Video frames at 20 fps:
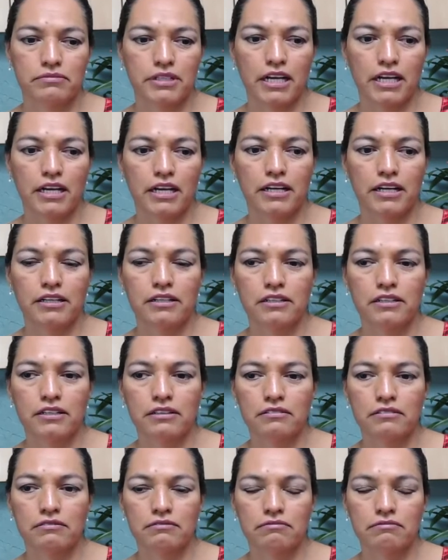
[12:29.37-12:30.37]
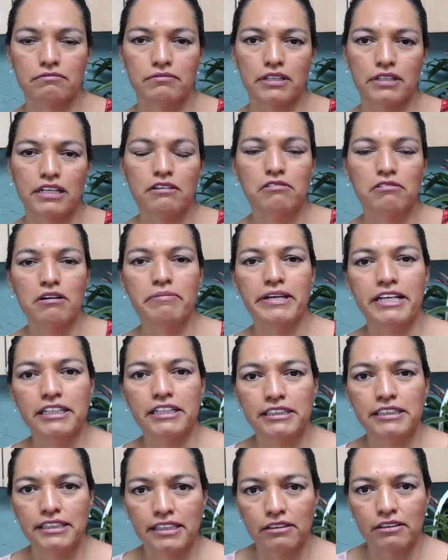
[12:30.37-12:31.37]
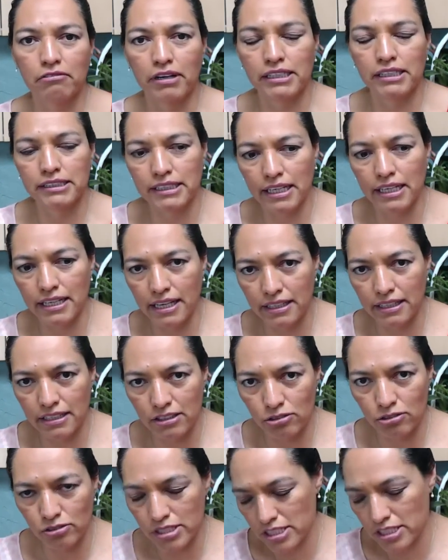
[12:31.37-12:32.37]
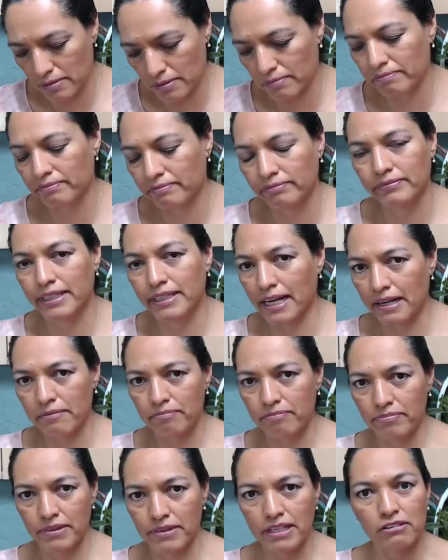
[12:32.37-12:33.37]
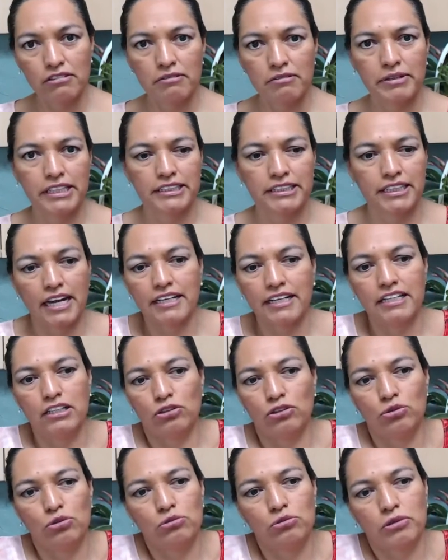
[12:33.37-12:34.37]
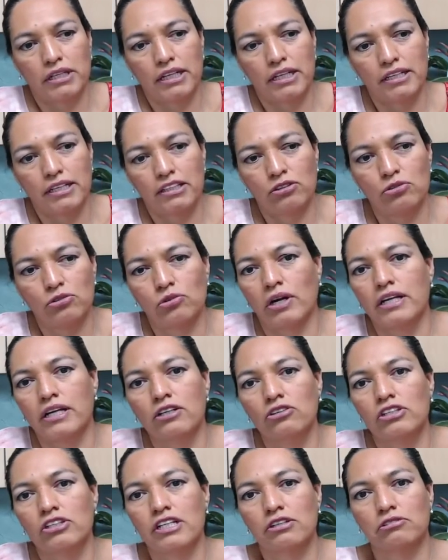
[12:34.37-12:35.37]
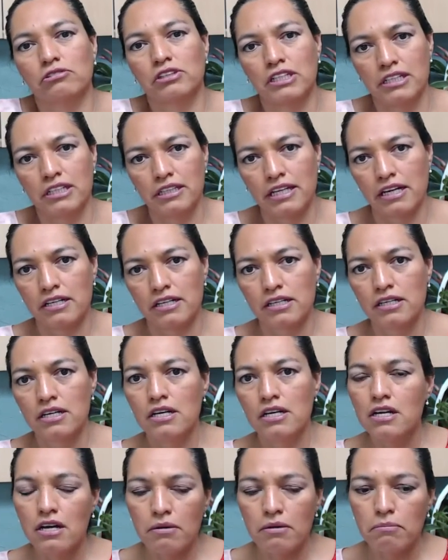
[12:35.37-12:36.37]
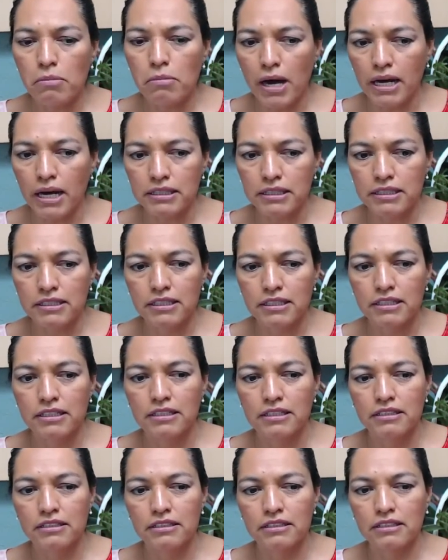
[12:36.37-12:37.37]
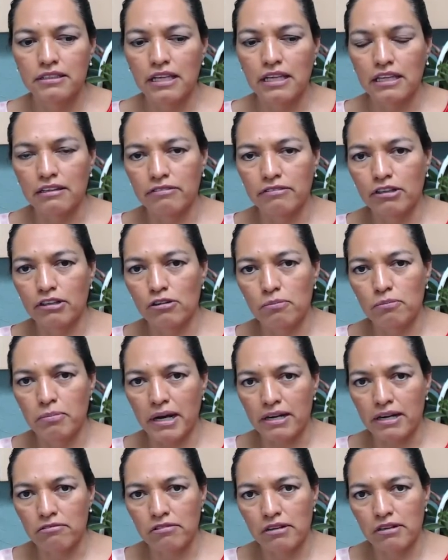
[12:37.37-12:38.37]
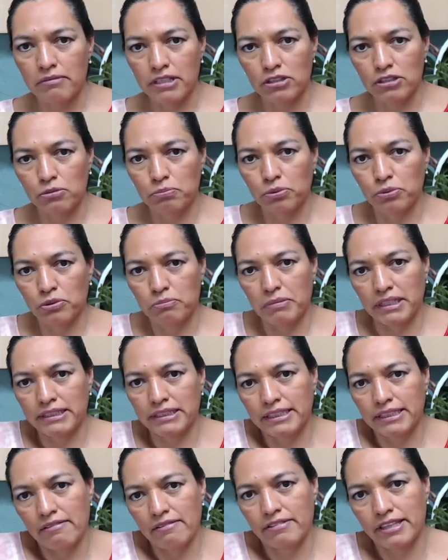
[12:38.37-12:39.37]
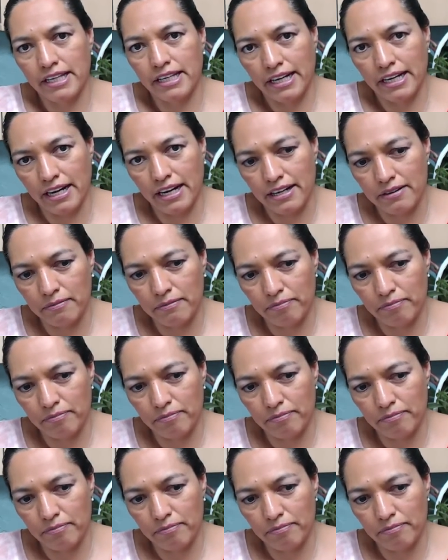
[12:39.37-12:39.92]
And it will be easier once I get into the gym. It will be easier. I need to do what I need to do. I know the routine there. But the difficult part will be to put myself in the car.